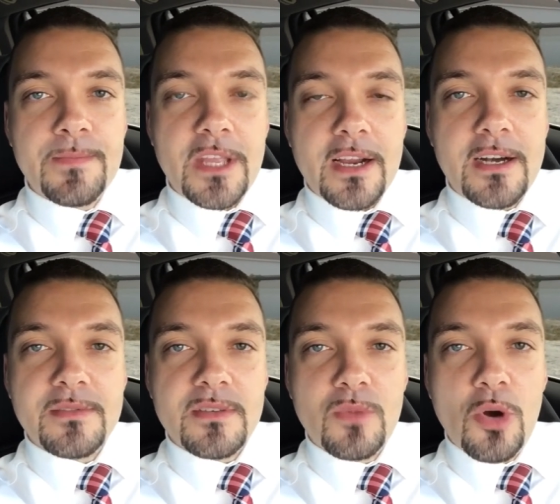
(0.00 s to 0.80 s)
There
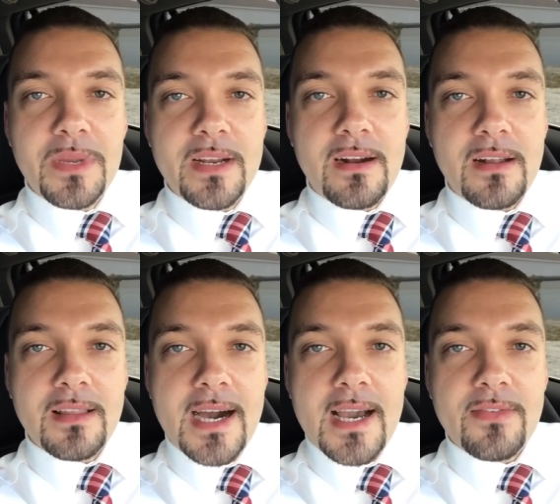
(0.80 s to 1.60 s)
comes a moment in our
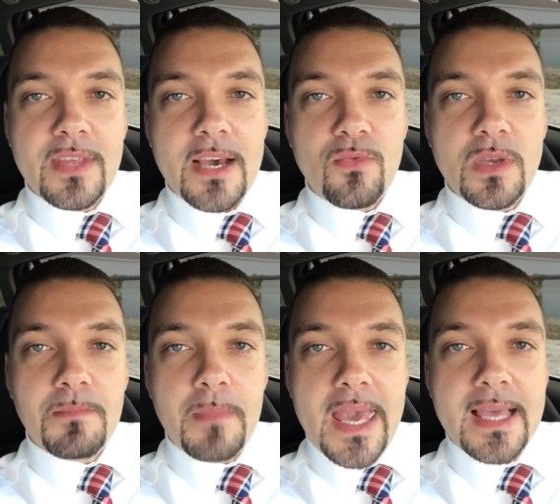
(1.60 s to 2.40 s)
life that we
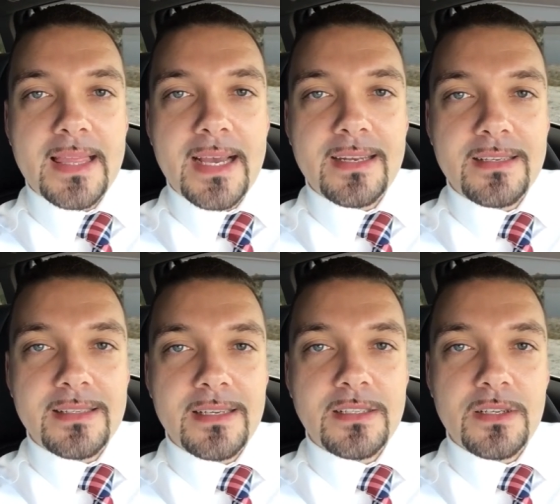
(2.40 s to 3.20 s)
make that
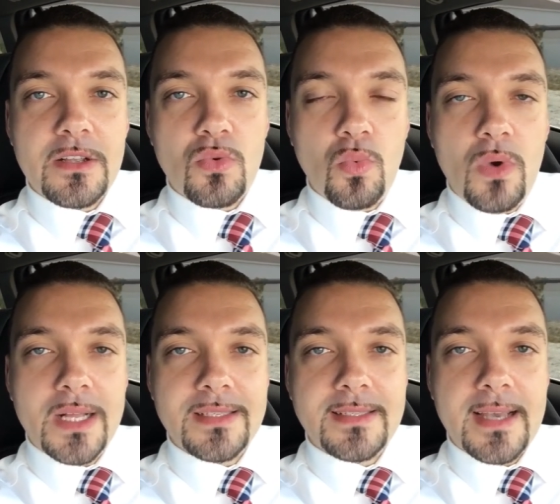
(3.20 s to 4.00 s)
decision in
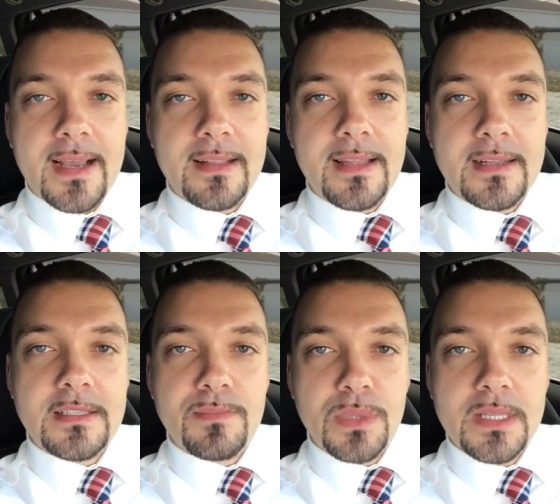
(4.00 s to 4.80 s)
one second, that
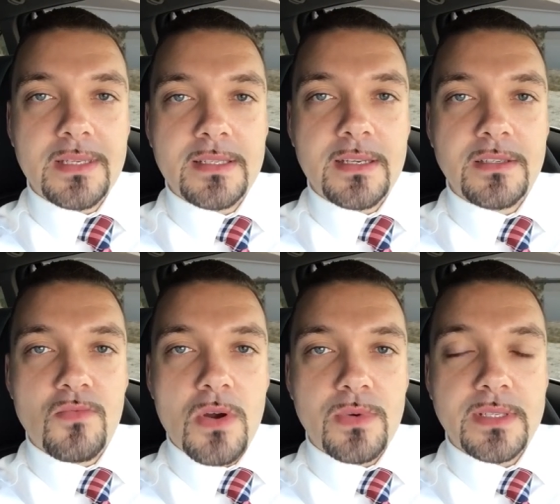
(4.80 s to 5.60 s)
split
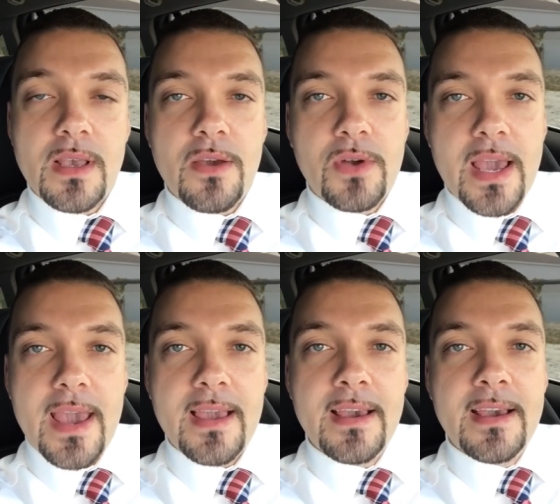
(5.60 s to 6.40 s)
decision where we say,
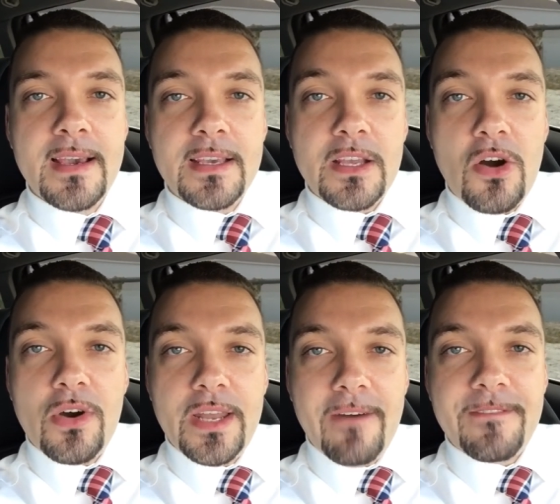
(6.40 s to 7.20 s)
okay, you
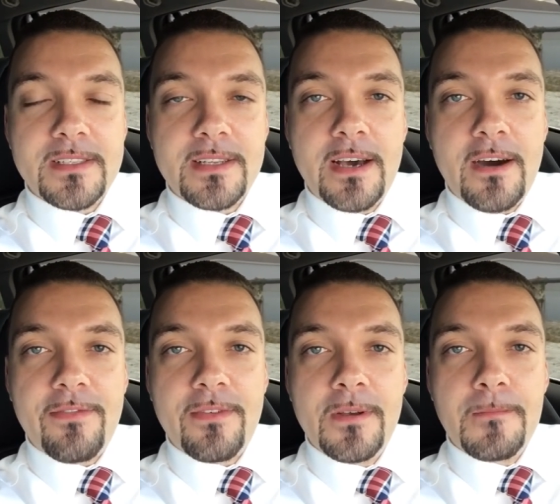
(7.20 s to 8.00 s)
know, enough is
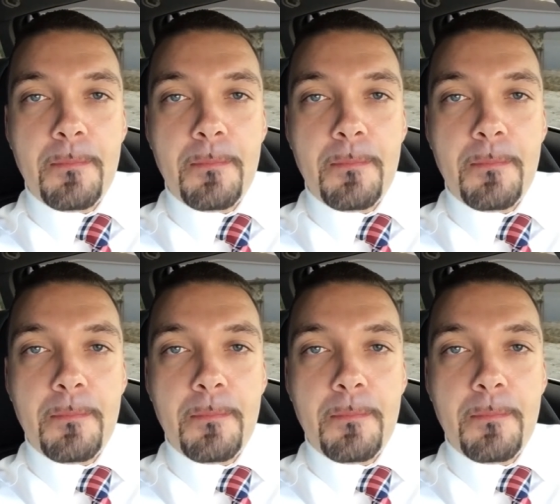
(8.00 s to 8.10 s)
enough.